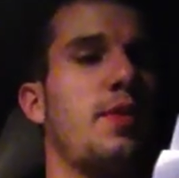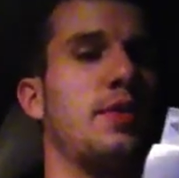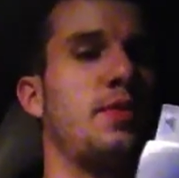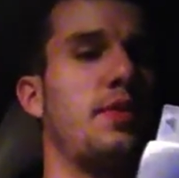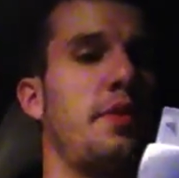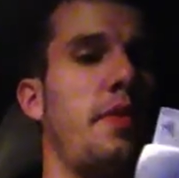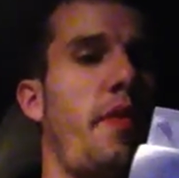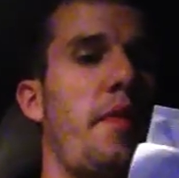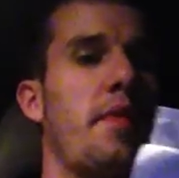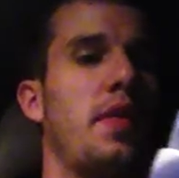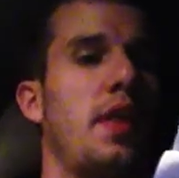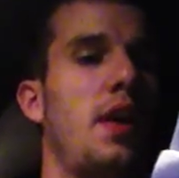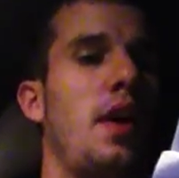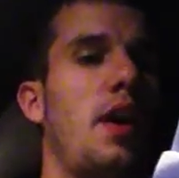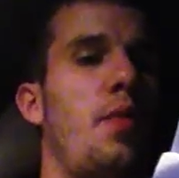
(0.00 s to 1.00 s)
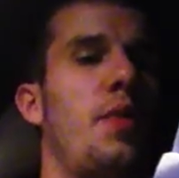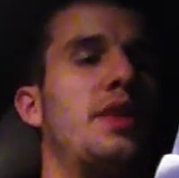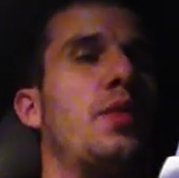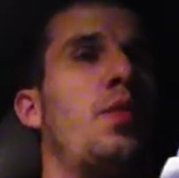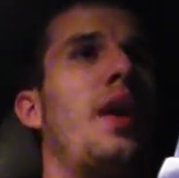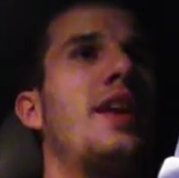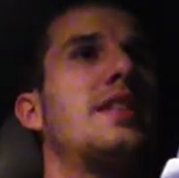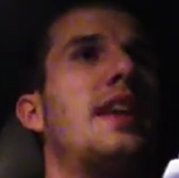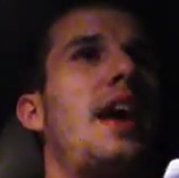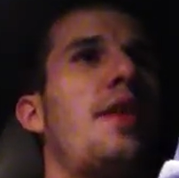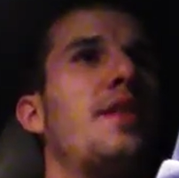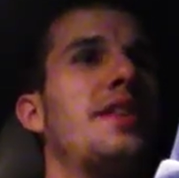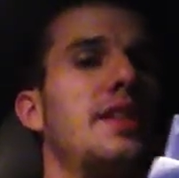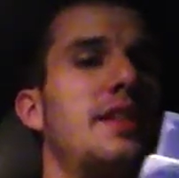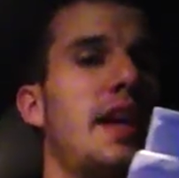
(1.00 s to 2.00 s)
Crestwood. Went to West
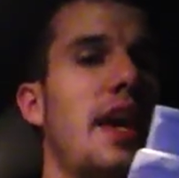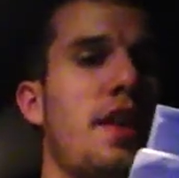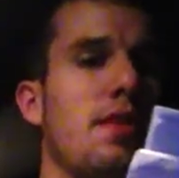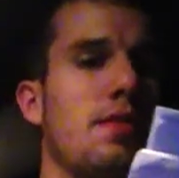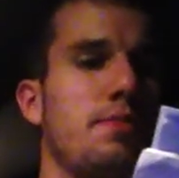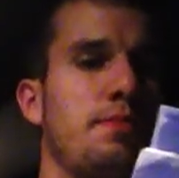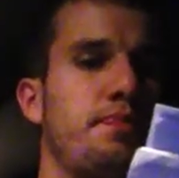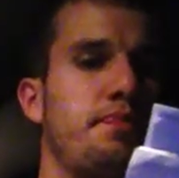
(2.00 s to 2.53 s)
County Center.